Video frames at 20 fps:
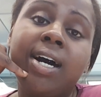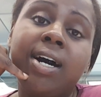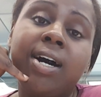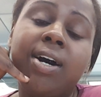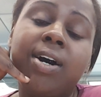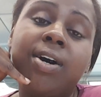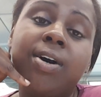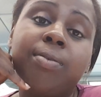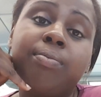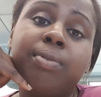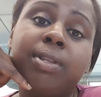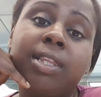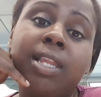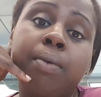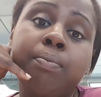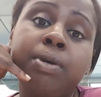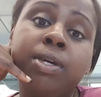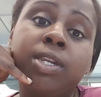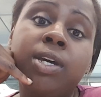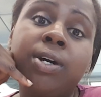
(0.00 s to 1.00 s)

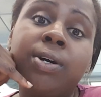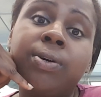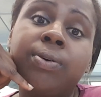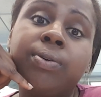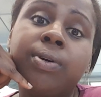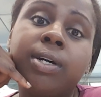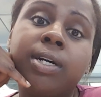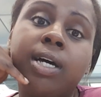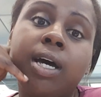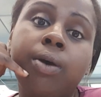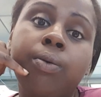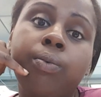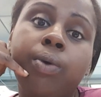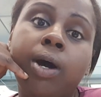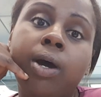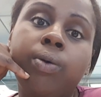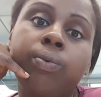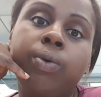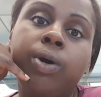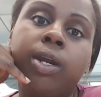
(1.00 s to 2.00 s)
let me know.
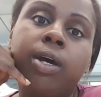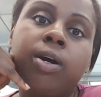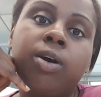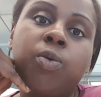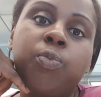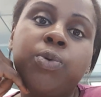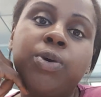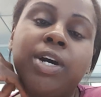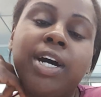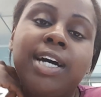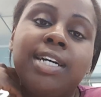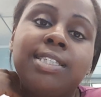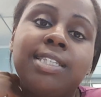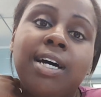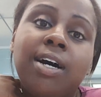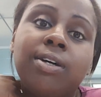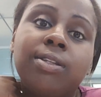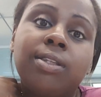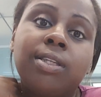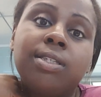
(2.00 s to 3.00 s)
I want to help you guys
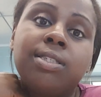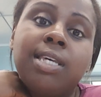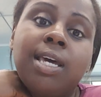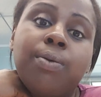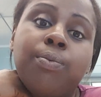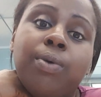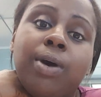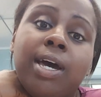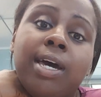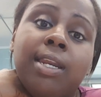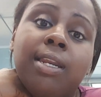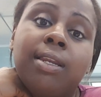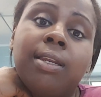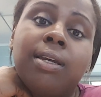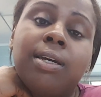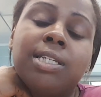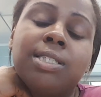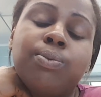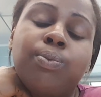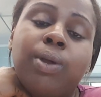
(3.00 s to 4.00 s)
out the same, and
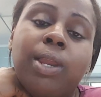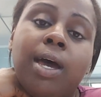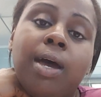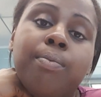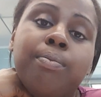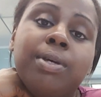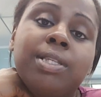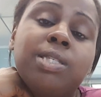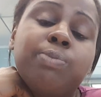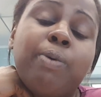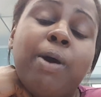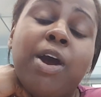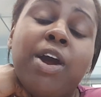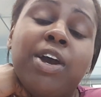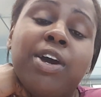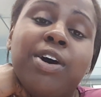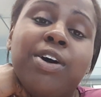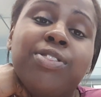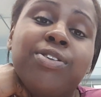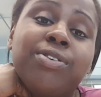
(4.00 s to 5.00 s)
because when I'm
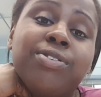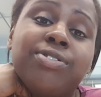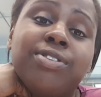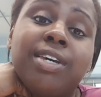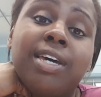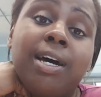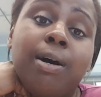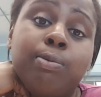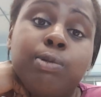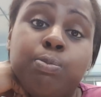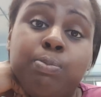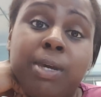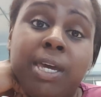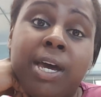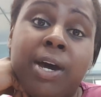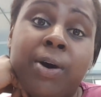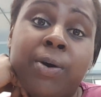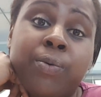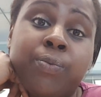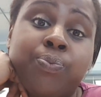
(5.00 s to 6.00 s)
inspiring others, it helps me
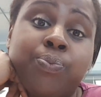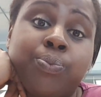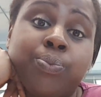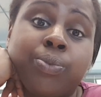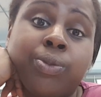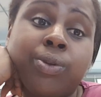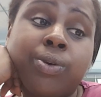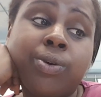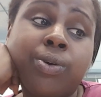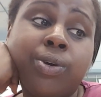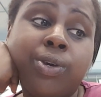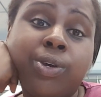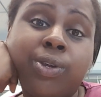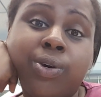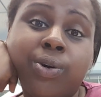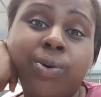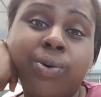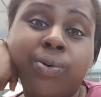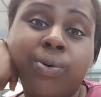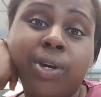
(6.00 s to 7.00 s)
out. You
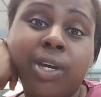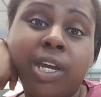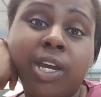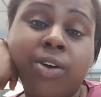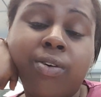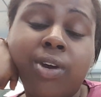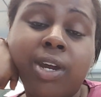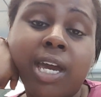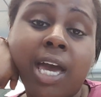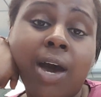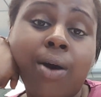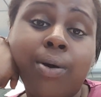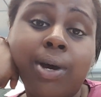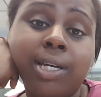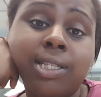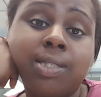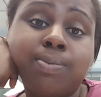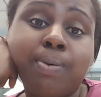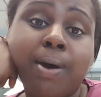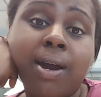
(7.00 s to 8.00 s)
know, hearing how I
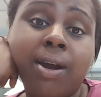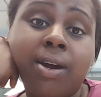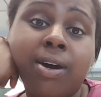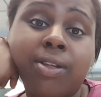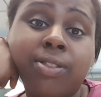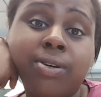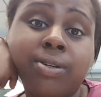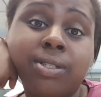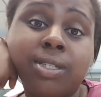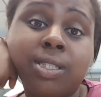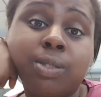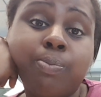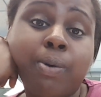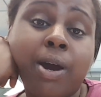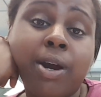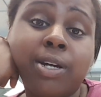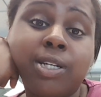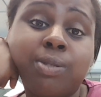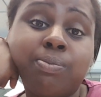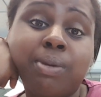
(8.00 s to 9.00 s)
inspire others
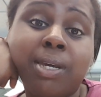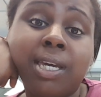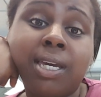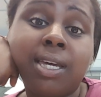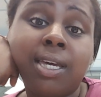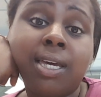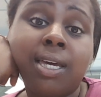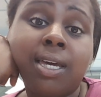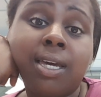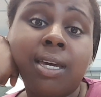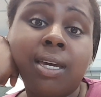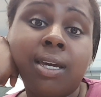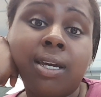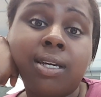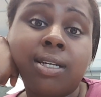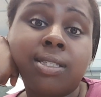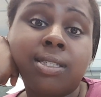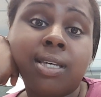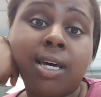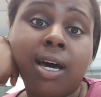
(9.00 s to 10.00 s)
inspires me,
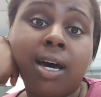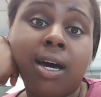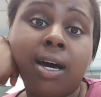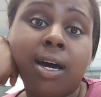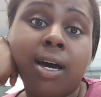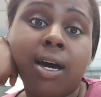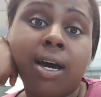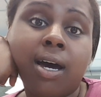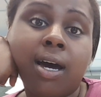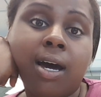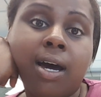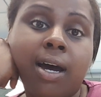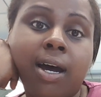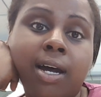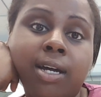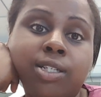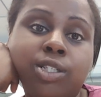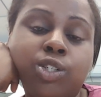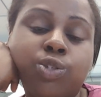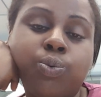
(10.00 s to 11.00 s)
because
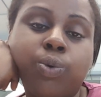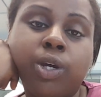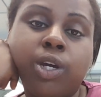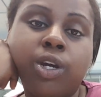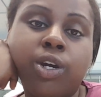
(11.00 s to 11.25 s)
I just want to